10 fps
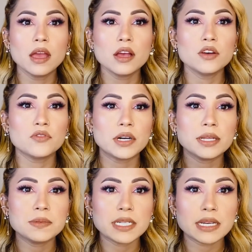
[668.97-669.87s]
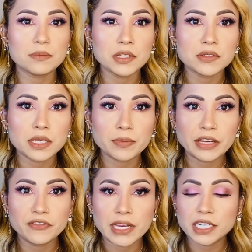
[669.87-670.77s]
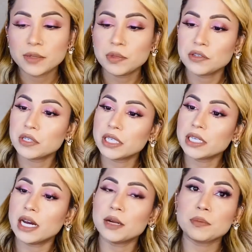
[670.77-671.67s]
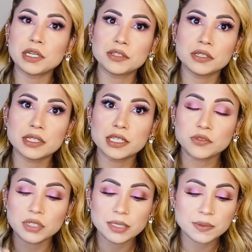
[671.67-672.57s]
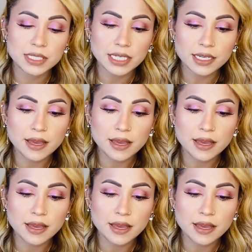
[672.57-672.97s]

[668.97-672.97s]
For lipstick, I'm using my Fenty Beauty Unbutton liquid lipstick.